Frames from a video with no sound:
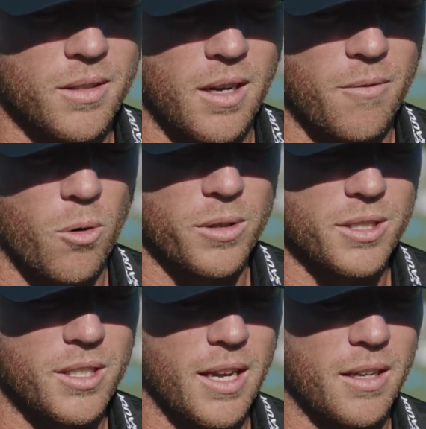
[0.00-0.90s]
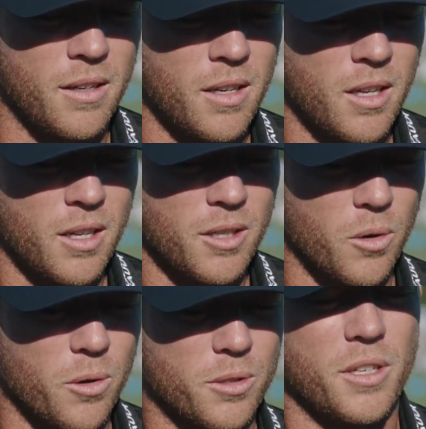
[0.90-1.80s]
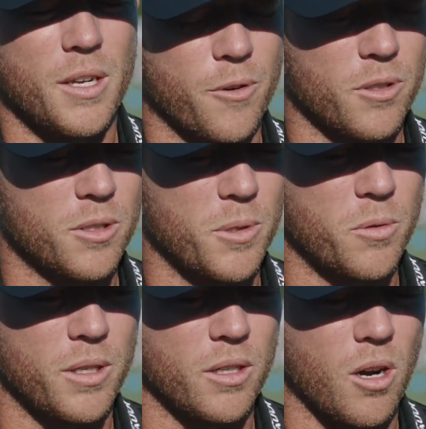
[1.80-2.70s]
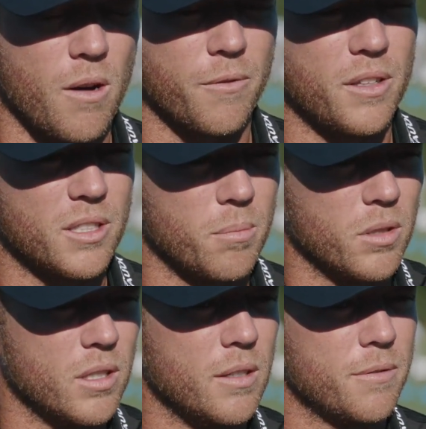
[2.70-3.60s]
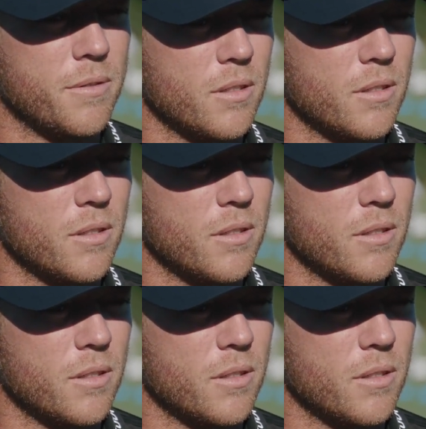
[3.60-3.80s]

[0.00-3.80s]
I've always said, there's a difference between confidence and belief.